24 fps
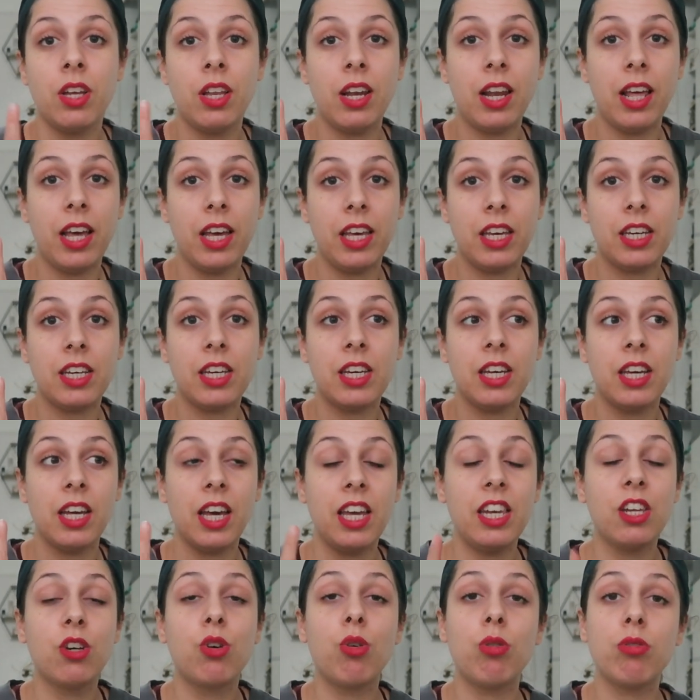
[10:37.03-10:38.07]
like
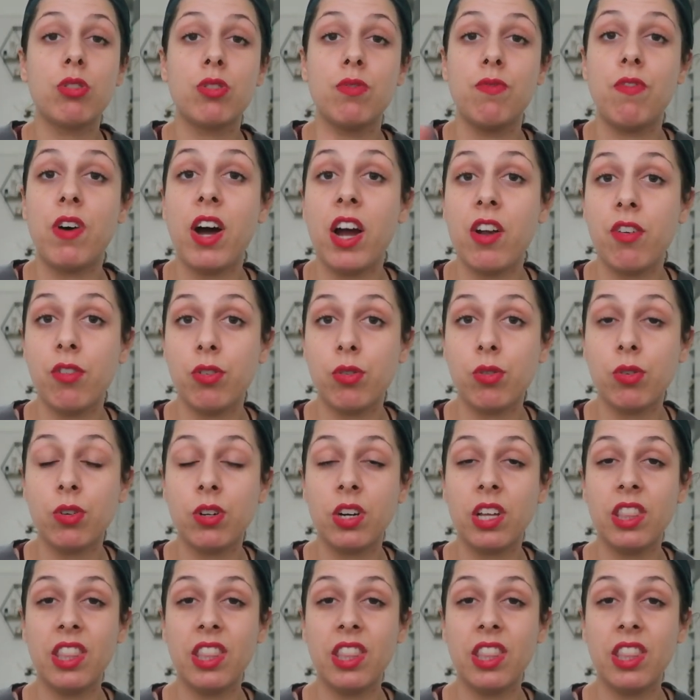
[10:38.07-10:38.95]
and it goes viral